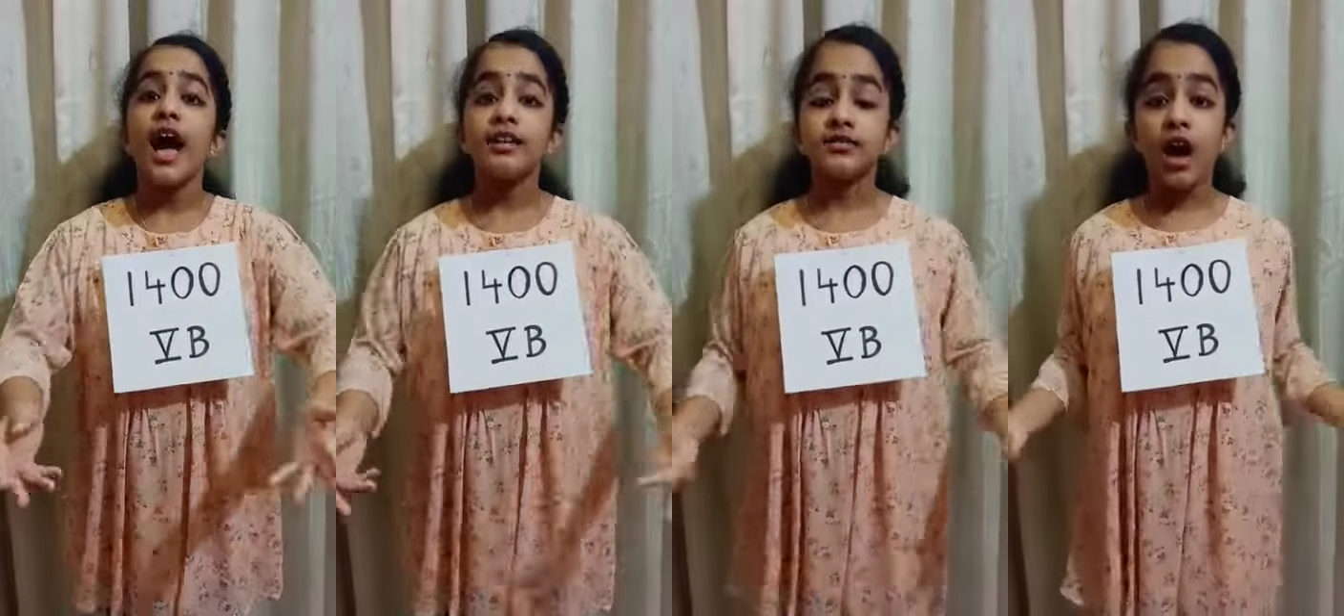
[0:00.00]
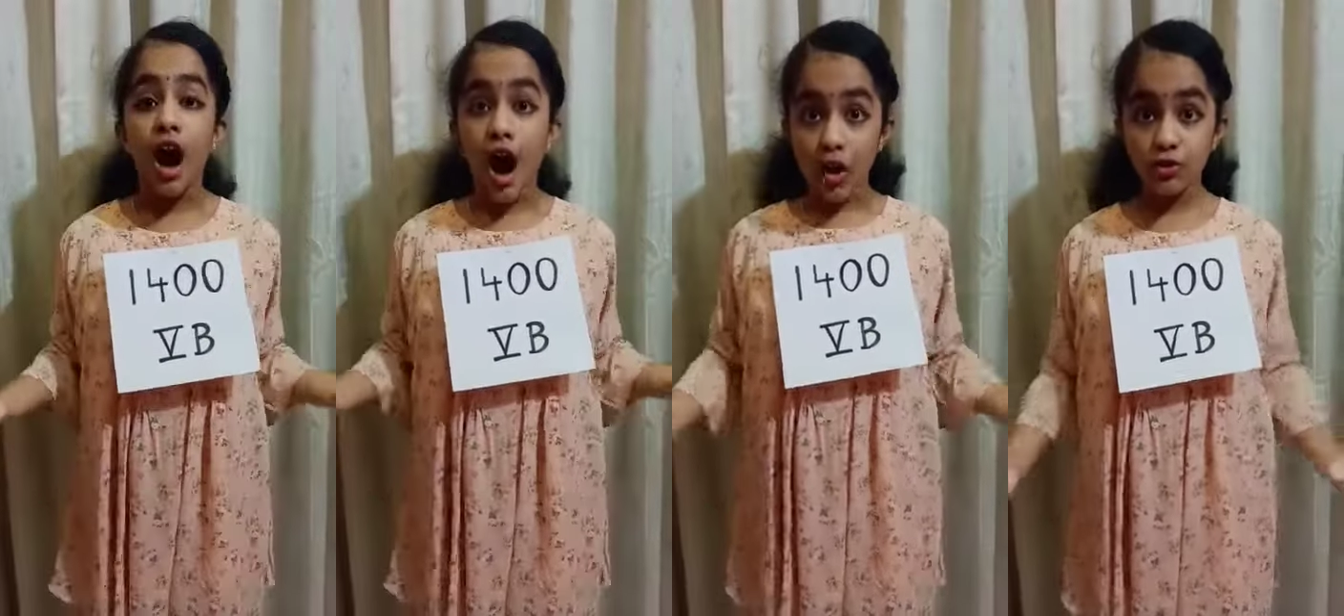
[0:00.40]
as
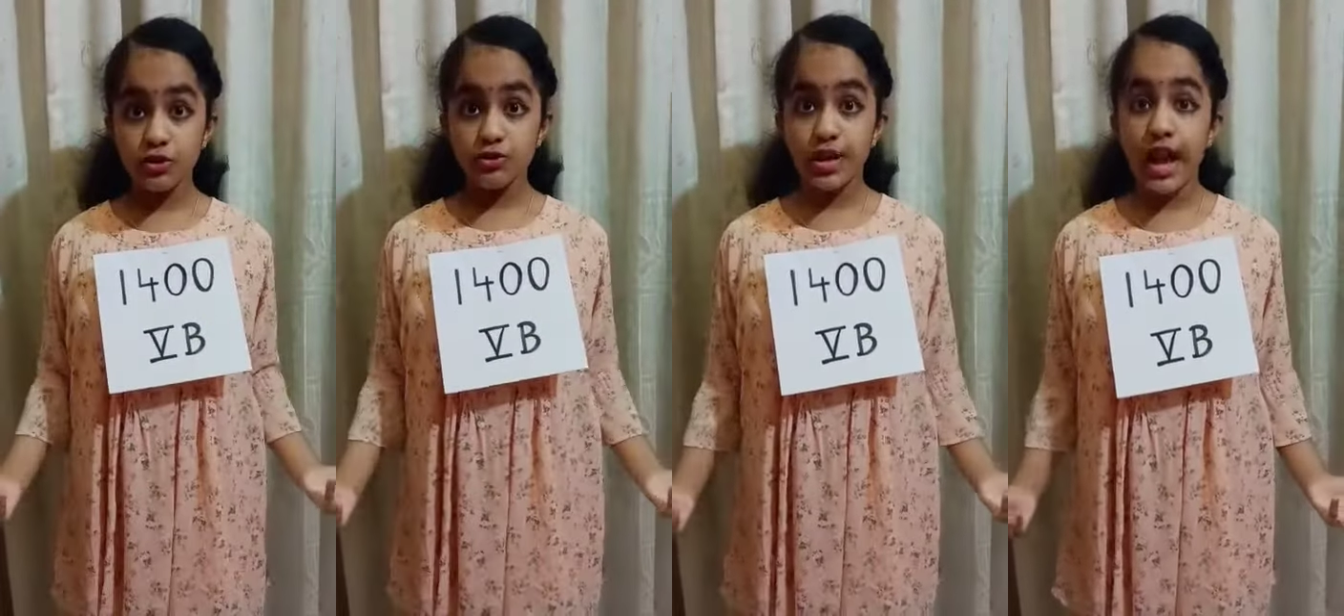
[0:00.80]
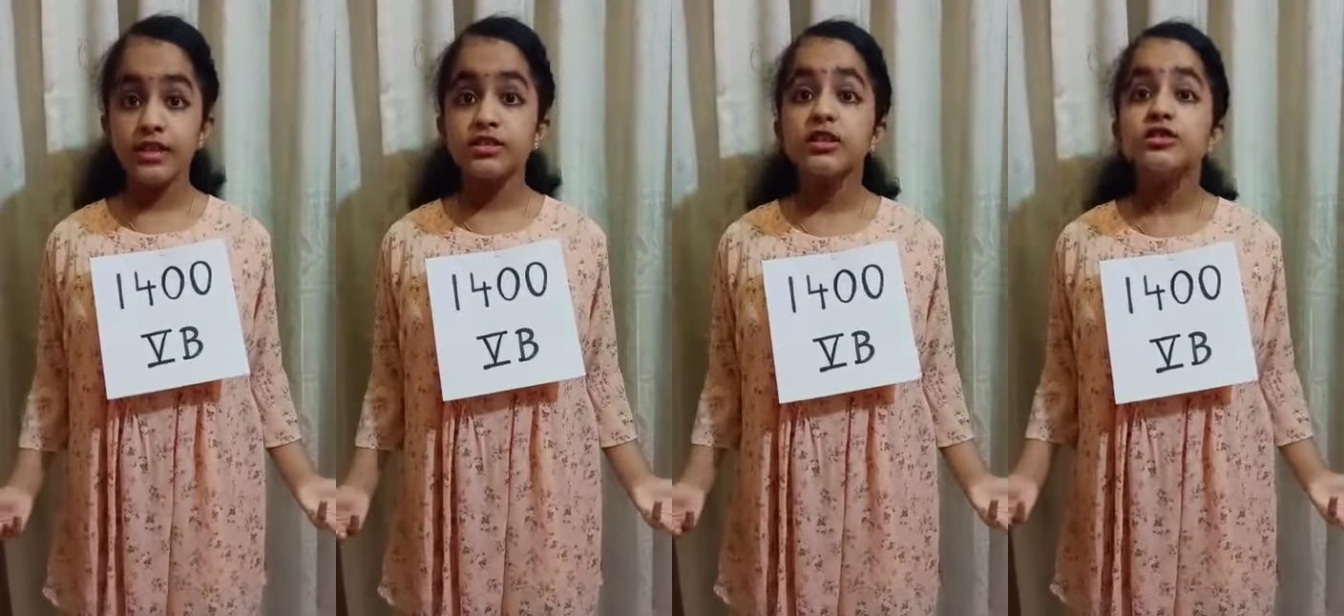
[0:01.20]
how to react
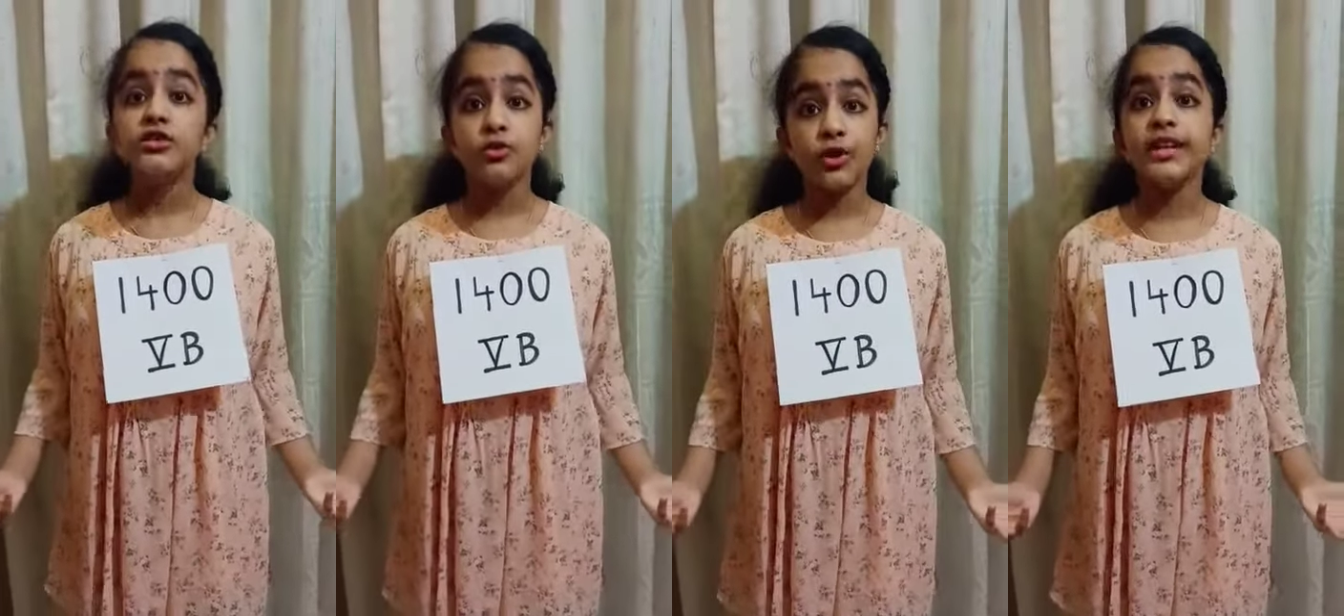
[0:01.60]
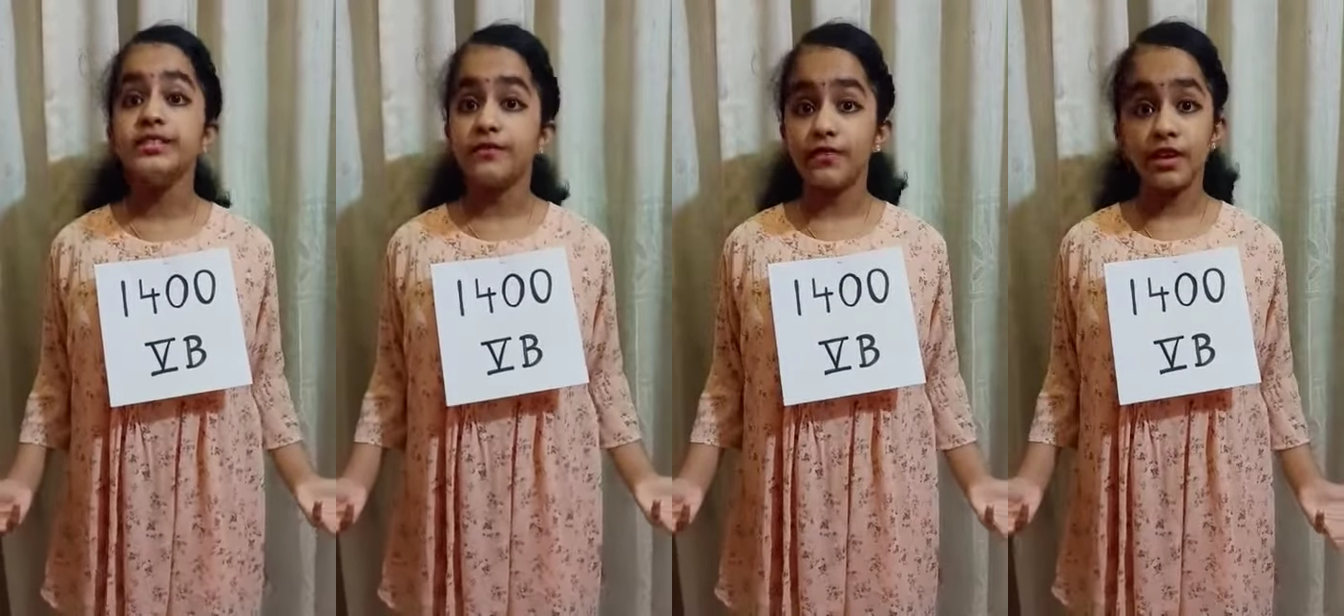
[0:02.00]
during
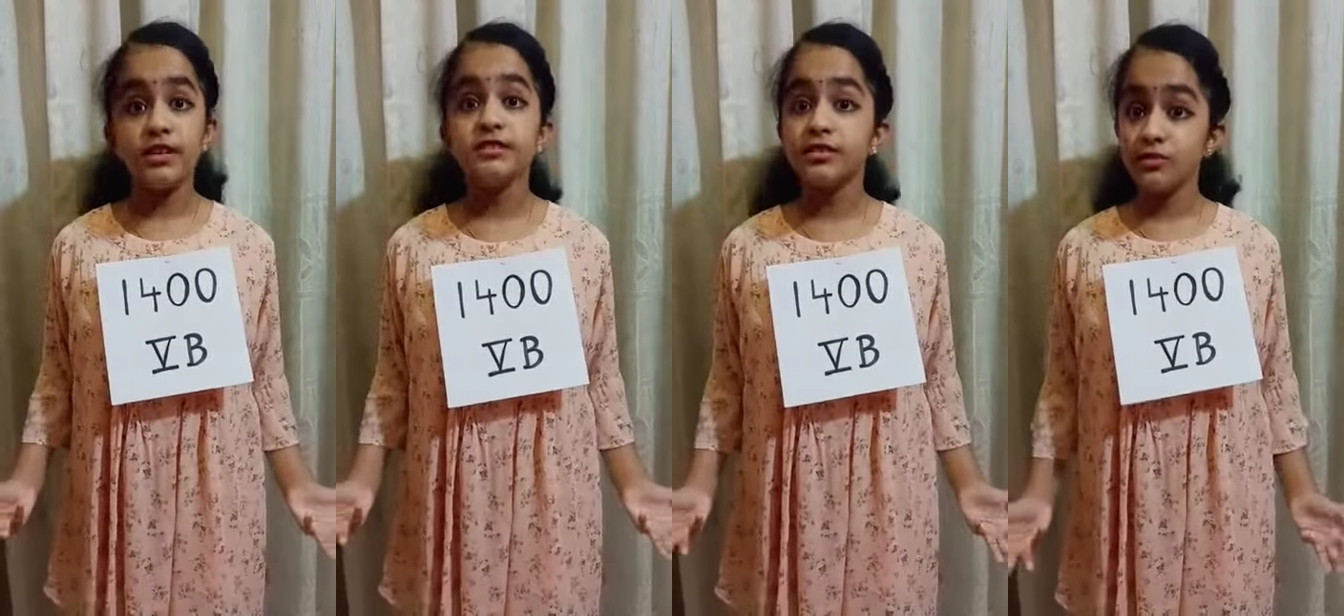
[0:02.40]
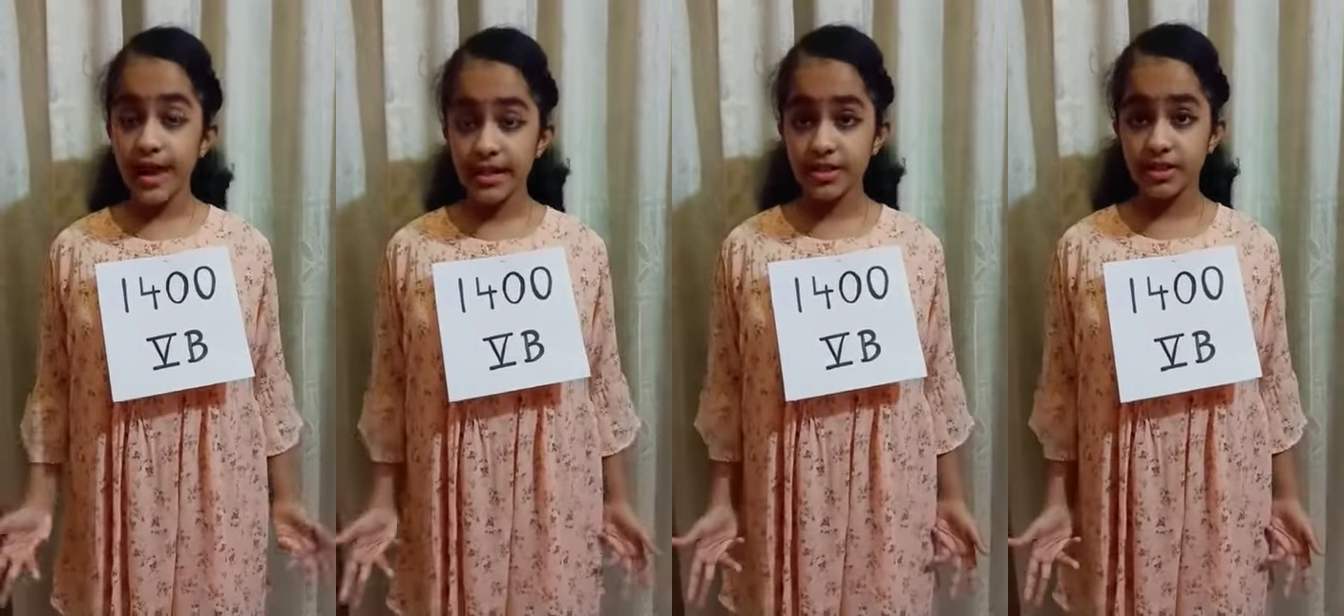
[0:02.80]
difficult
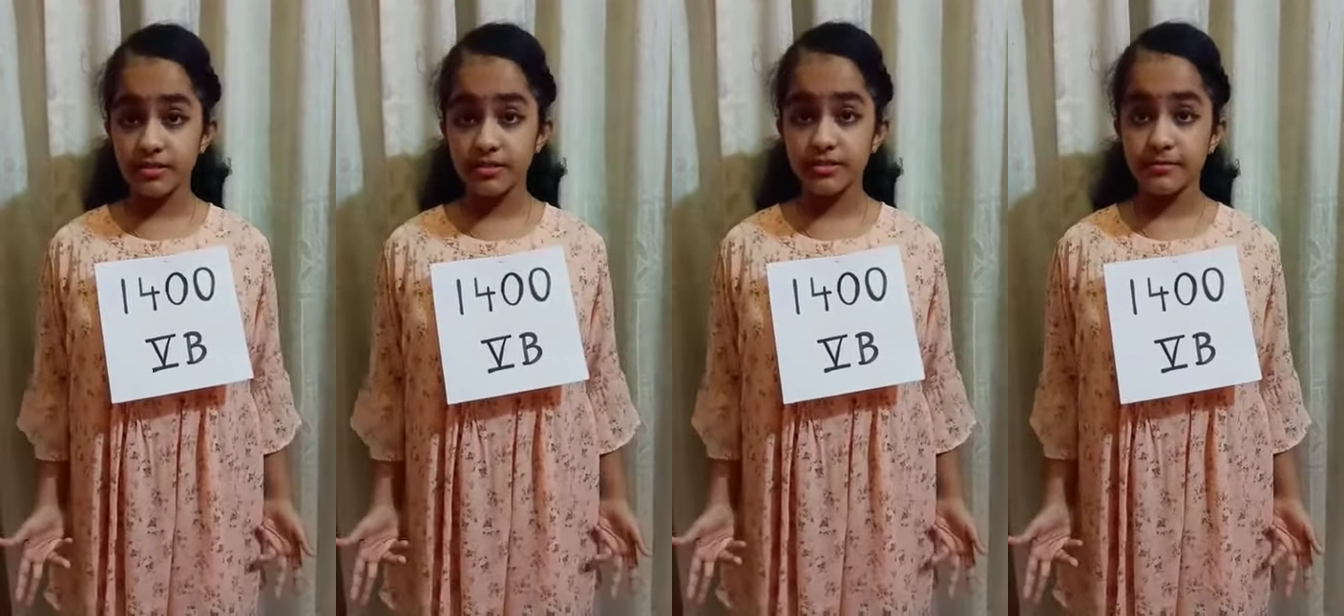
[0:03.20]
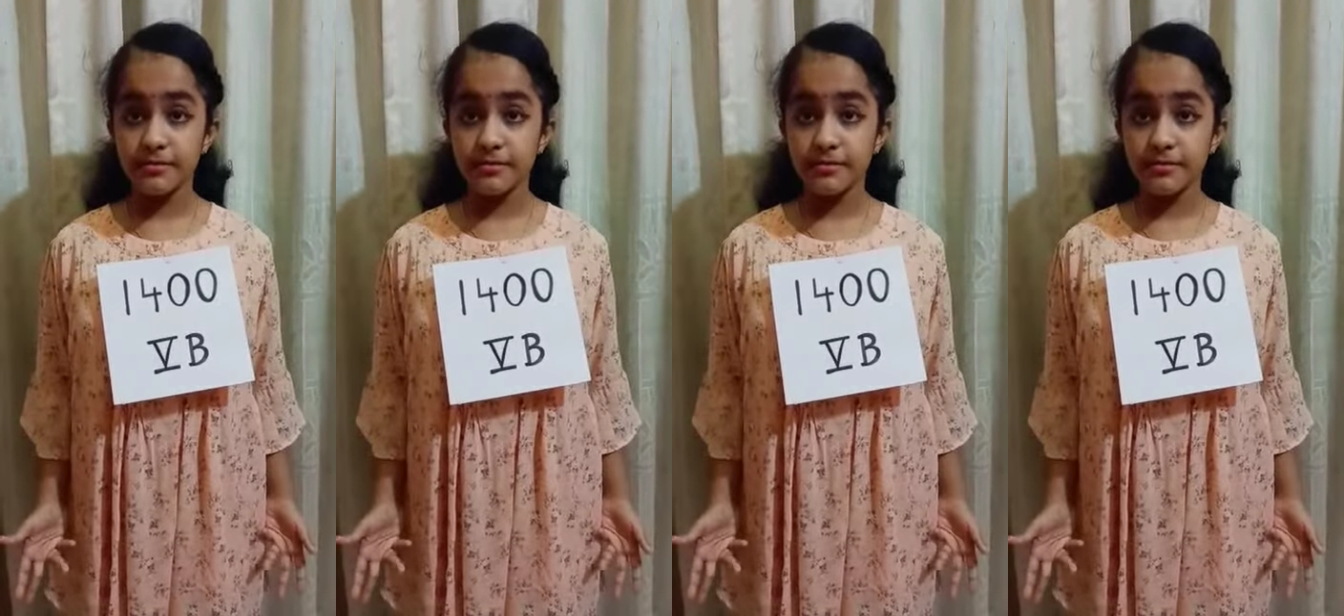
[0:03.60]
situations.